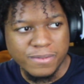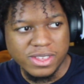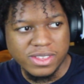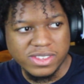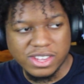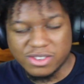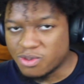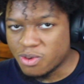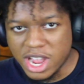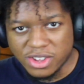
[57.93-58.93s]
since
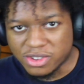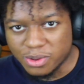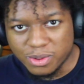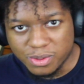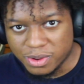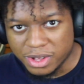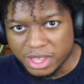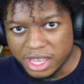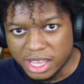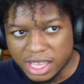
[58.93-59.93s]
grade school
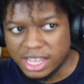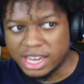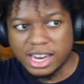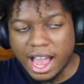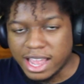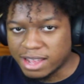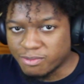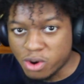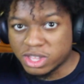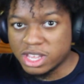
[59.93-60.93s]
and then I
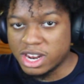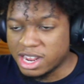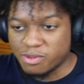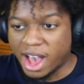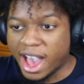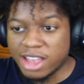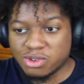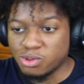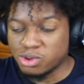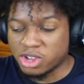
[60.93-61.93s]
worked it. And then when high
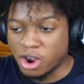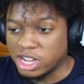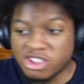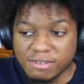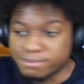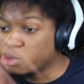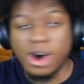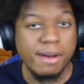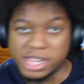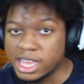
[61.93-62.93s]
school started, it just blew
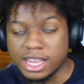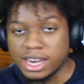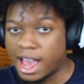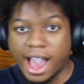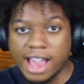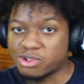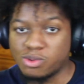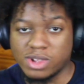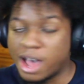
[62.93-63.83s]
up. Then in high school, I was